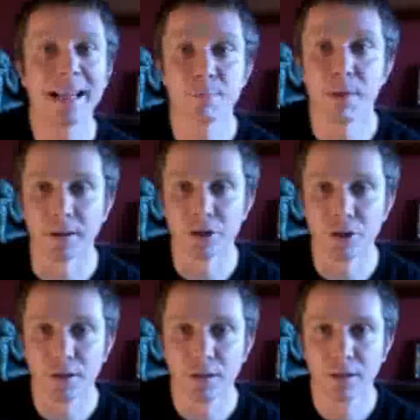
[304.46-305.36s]
that much.
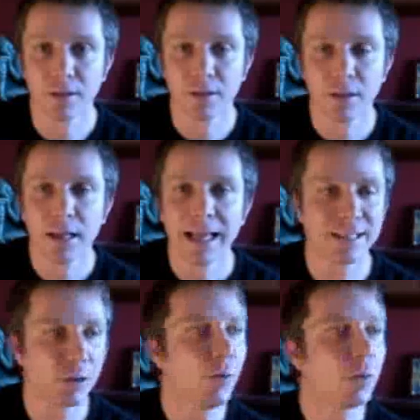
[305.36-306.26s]

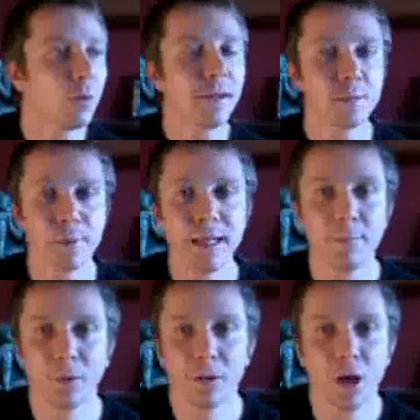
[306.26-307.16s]
It's all those
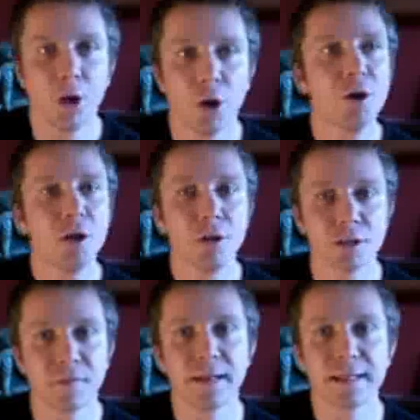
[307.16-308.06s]
people who
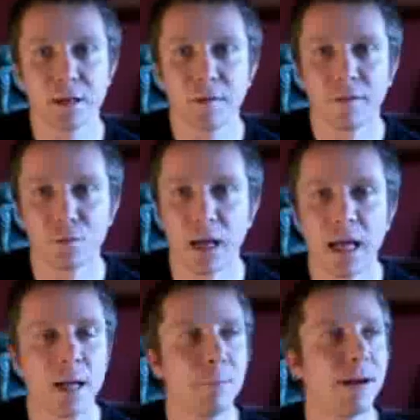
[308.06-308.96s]
use free software
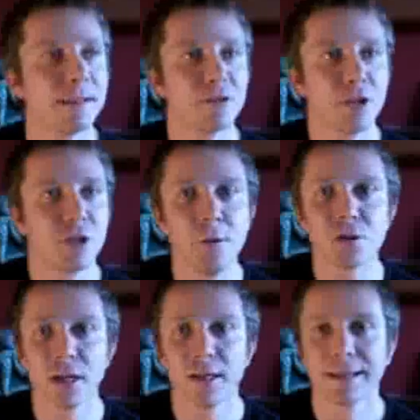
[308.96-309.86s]
but
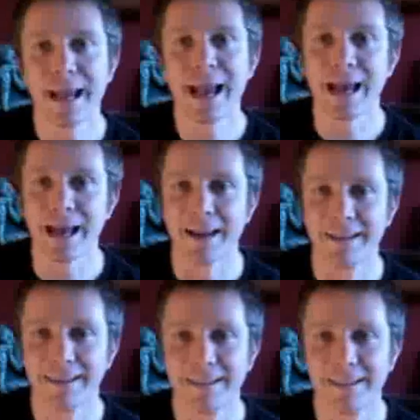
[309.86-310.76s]
don't care.
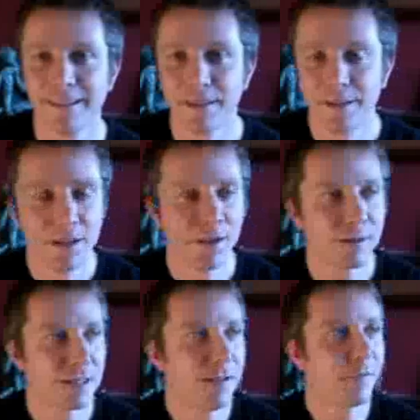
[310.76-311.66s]
They're
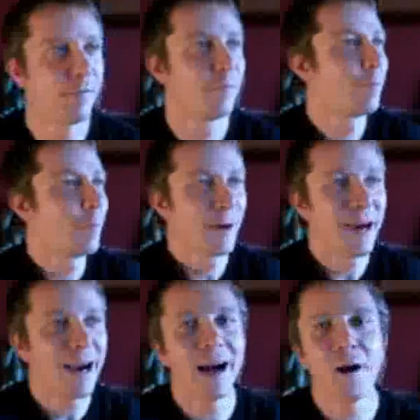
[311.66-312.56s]
not
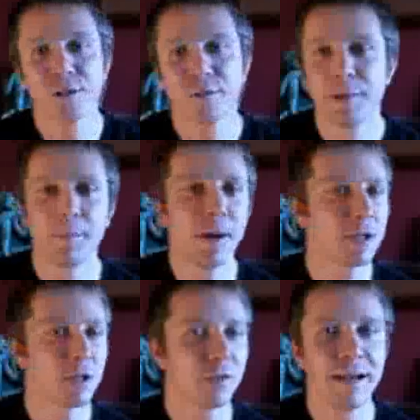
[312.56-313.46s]
proud of being
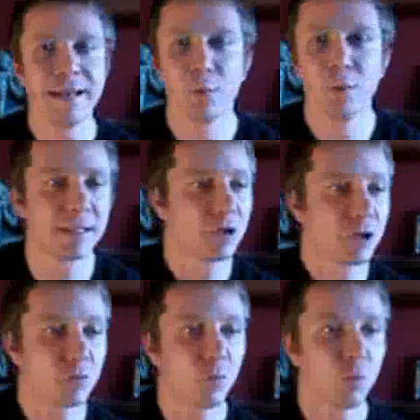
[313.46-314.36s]
part of any community, they
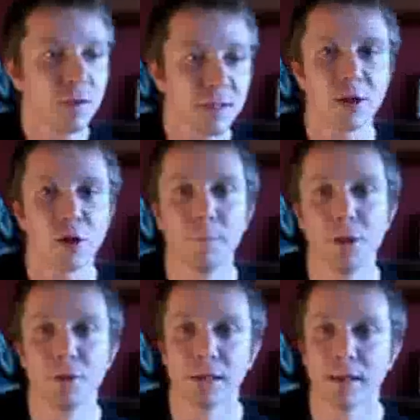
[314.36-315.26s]
just want a
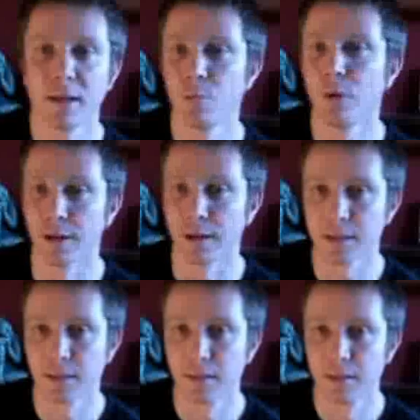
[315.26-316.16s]
computer that works.